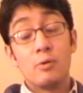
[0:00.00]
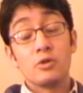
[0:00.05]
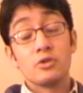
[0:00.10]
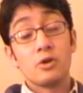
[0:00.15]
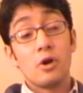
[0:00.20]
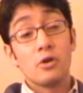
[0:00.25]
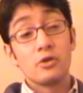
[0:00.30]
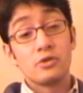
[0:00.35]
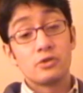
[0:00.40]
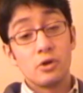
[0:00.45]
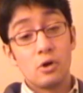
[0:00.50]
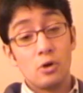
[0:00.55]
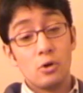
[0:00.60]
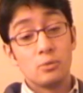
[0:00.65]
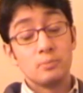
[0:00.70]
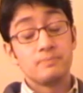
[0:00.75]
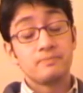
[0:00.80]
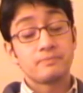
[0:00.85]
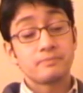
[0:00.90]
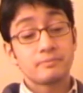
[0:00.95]
was
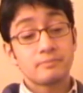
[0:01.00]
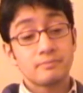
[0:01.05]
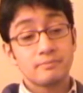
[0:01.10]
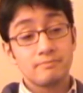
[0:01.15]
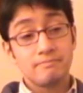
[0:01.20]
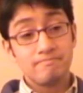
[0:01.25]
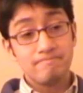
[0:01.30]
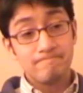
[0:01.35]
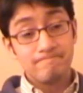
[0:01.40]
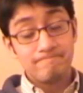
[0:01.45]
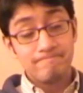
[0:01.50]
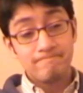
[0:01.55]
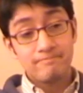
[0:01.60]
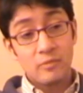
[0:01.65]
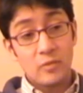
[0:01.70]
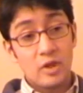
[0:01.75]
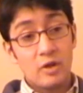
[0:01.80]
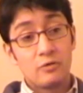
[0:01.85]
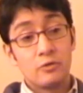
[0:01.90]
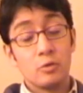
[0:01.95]
also,
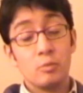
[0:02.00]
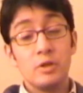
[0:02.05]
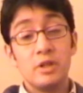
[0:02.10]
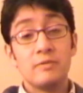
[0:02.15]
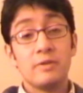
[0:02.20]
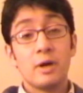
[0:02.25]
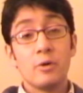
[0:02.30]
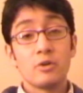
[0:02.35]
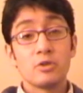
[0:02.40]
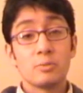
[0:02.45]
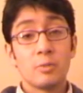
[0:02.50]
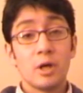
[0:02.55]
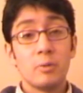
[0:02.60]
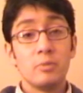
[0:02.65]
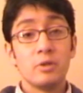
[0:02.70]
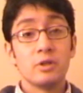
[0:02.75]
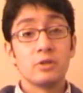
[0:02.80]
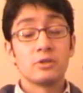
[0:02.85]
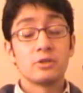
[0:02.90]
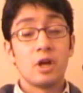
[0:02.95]
for me, that was my
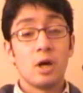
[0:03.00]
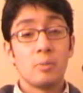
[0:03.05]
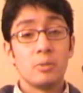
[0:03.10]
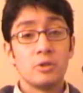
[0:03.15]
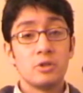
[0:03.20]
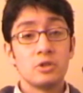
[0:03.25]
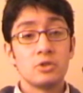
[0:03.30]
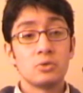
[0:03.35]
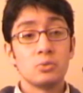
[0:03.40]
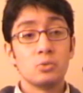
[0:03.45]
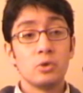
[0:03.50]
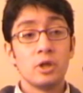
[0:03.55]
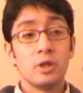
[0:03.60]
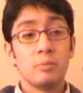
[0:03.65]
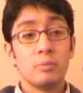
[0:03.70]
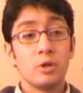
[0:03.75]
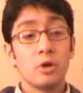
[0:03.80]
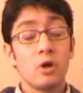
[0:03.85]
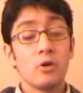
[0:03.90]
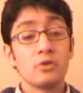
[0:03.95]
biggest competition
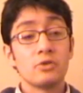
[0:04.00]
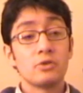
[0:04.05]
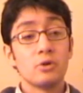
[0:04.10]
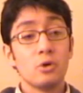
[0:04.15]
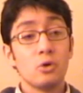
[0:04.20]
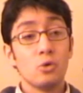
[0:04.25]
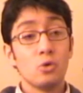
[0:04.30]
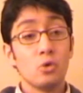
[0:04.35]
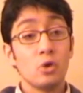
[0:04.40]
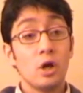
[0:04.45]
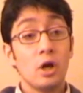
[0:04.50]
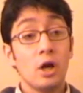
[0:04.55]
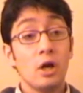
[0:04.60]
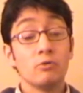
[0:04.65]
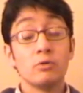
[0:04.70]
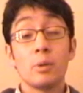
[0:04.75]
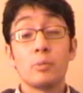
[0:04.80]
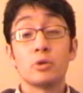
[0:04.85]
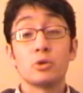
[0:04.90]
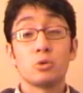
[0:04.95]
win, but also
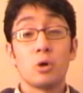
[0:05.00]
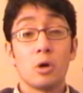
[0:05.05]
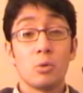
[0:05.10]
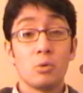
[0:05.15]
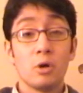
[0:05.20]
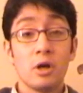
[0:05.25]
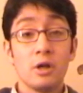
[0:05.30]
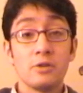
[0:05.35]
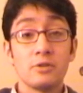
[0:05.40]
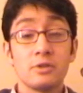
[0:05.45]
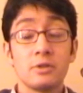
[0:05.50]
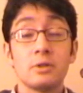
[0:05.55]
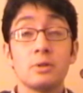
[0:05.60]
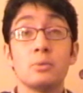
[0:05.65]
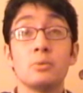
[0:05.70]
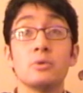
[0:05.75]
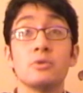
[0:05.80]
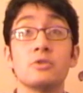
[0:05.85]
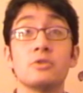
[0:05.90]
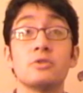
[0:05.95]
repertoire-wise,
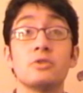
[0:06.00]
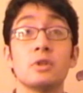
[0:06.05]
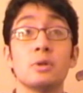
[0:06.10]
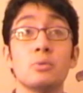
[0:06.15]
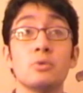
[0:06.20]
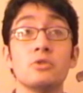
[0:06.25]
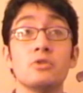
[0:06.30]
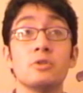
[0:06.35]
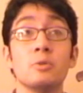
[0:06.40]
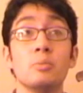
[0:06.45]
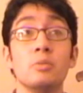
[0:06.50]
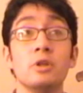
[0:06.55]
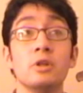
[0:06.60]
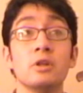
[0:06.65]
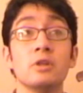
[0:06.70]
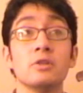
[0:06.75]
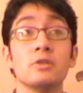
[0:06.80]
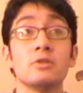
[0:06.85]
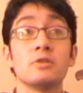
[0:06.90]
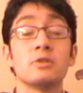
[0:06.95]
it was the
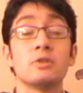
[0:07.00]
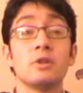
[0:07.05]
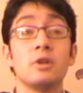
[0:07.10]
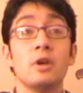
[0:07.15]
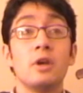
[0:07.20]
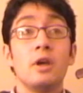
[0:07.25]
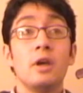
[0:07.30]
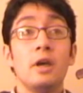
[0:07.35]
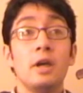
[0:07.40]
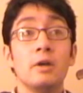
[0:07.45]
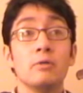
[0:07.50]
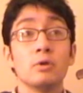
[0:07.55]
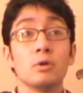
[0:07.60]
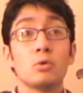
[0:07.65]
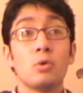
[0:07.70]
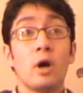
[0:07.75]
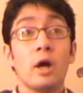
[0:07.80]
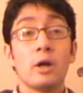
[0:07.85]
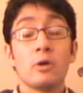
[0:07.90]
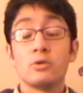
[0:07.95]
biggest. It
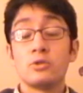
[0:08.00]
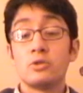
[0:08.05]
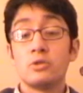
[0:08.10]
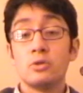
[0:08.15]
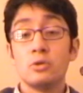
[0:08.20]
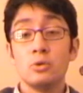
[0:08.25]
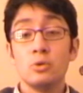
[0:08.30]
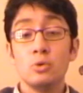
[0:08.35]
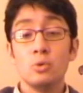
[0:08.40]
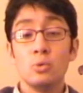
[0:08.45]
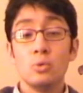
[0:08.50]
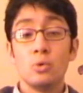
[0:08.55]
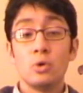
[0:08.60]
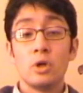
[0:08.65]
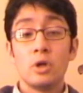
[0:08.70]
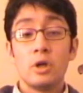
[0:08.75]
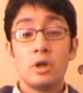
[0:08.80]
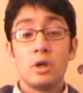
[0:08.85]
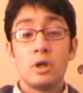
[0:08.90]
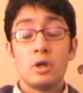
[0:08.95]
required 2
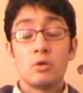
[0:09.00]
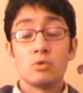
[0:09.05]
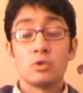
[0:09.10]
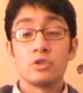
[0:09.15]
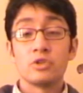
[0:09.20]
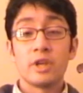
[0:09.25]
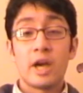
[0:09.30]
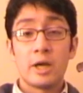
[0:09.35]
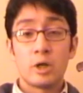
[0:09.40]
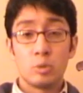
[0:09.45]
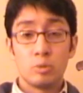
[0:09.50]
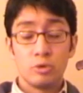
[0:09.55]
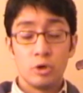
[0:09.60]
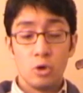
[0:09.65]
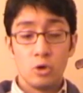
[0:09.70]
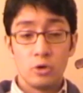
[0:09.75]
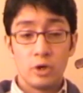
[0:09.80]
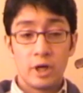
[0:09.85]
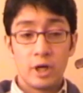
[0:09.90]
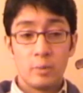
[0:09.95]
recital
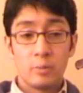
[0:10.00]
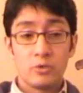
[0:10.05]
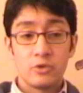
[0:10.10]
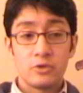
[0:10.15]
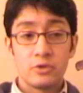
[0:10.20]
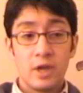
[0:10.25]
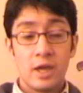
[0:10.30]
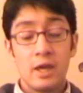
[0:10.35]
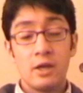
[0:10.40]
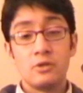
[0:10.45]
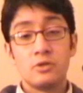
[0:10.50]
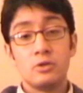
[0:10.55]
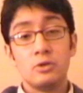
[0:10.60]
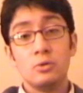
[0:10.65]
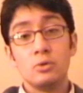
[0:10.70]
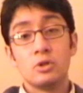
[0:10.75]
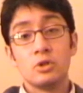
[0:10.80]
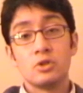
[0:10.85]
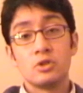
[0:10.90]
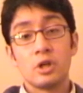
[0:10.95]
programs and
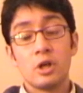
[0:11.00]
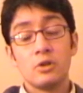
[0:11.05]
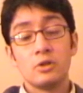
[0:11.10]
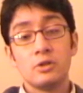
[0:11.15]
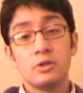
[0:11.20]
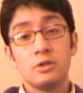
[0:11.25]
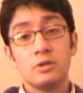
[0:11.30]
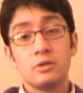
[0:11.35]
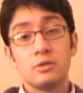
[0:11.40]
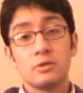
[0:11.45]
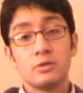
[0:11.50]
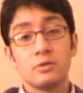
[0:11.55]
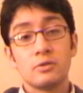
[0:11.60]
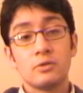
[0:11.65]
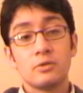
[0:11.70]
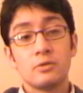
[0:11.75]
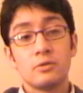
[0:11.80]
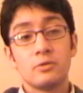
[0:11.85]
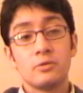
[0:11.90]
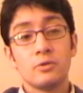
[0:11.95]
2 concerti
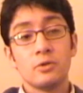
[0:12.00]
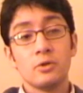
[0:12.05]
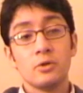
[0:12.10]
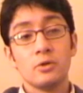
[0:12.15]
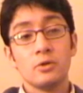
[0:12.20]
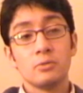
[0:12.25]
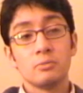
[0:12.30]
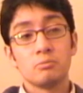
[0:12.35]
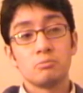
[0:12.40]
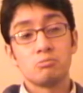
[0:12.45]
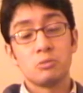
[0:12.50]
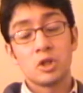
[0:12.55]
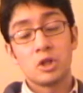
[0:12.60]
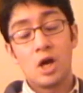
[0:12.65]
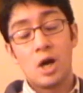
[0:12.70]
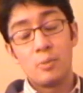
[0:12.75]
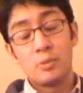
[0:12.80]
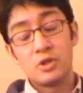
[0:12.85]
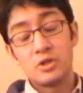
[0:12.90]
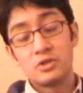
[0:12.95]
for a
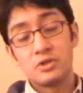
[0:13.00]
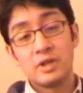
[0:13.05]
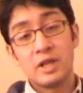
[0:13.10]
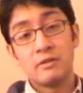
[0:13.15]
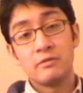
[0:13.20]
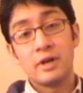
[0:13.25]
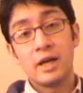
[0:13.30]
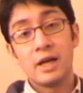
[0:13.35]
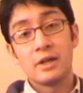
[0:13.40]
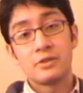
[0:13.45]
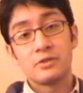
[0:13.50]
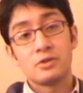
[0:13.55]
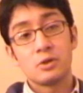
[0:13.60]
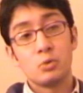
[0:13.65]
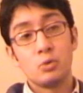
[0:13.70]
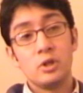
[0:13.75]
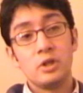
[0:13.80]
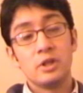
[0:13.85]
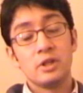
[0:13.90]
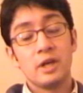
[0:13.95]
competition that lasts a
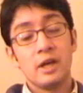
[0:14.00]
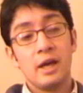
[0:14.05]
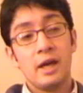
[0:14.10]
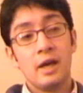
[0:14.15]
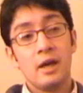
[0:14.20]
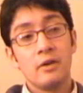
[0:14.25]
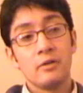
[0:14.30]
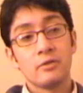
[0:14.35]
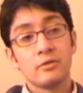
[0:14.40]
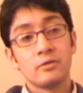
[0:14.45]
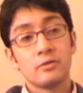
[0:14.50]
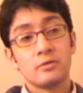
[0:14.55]
week and a half.